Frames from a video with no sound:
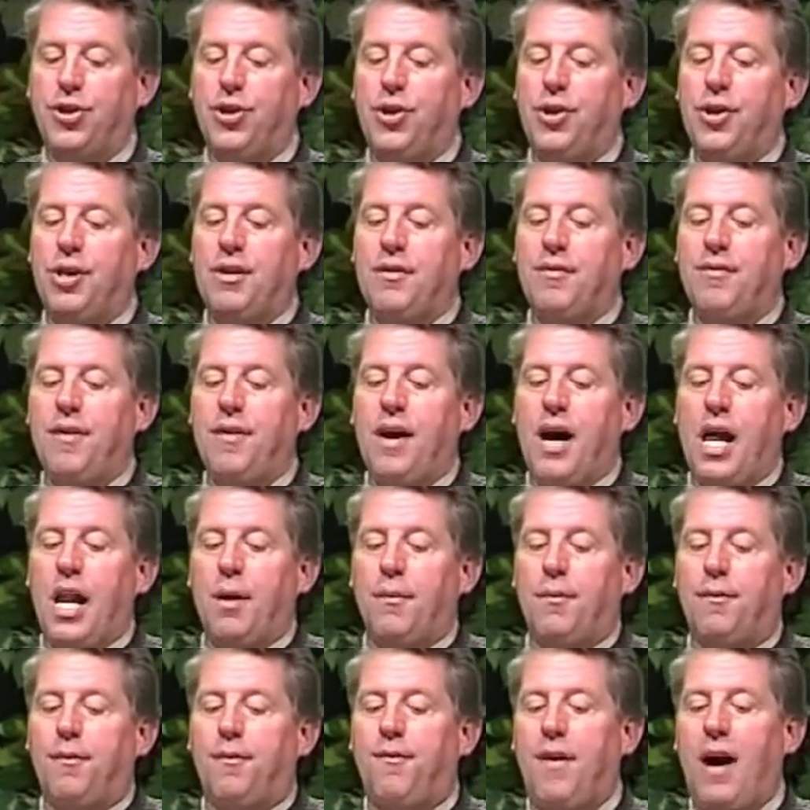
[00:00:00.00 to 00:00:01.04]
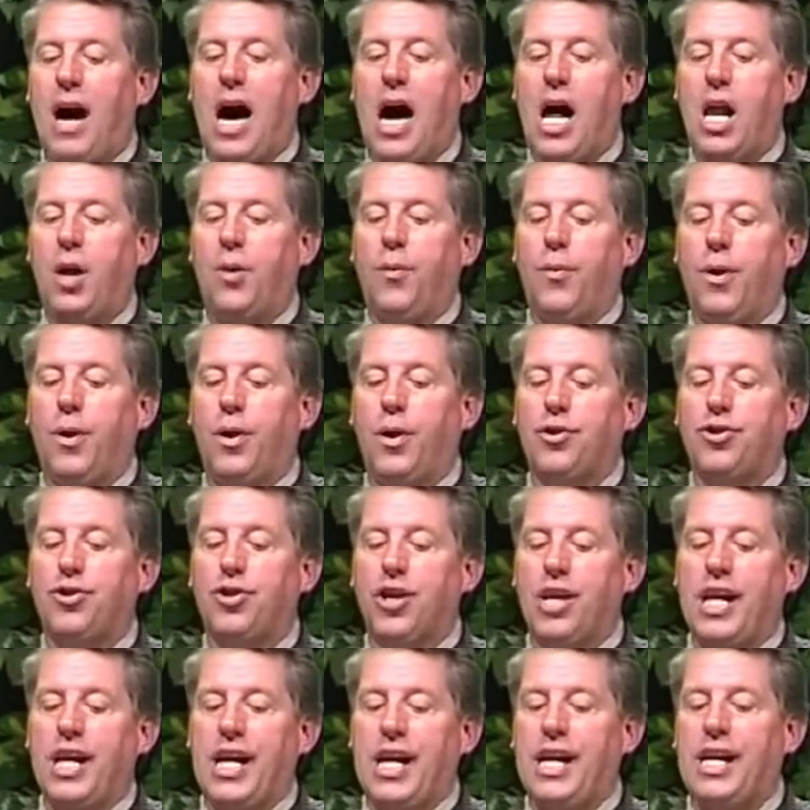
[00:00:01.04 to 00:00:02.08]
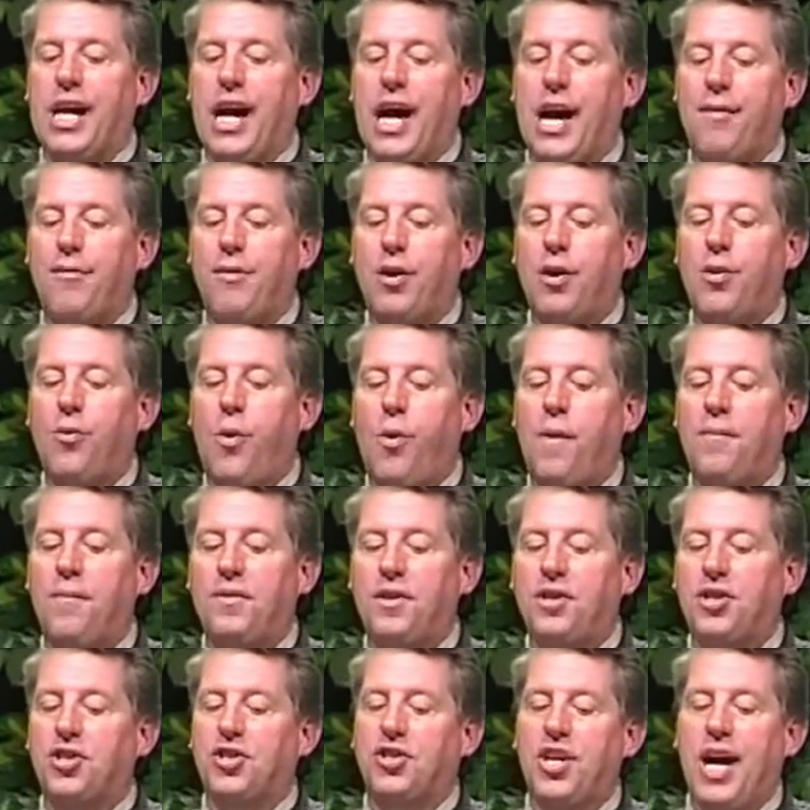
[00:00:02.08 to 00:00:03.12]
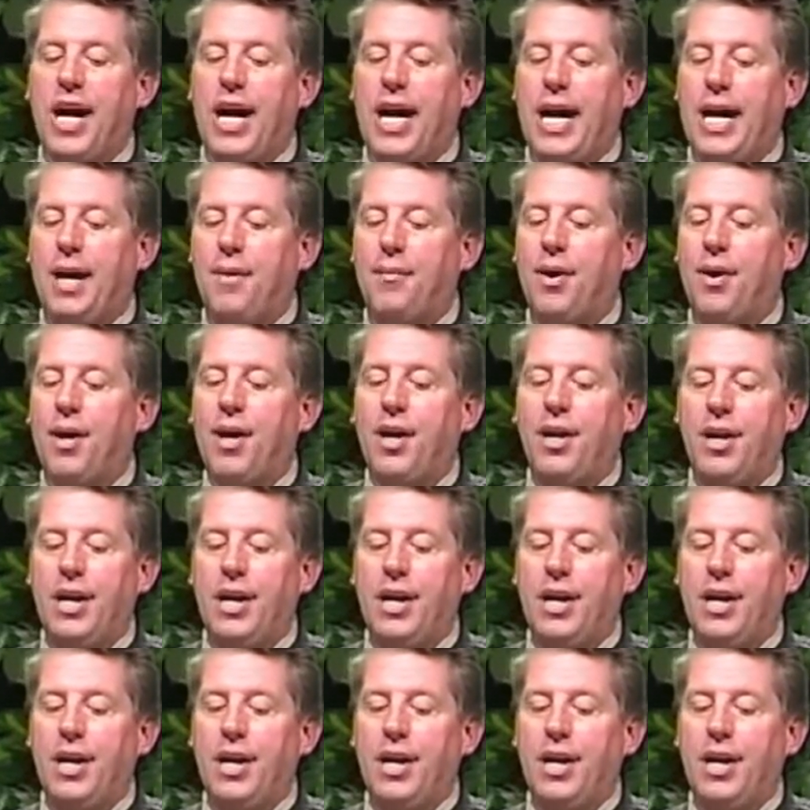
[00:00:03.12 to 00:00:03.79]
who develop followers lead everyone the same.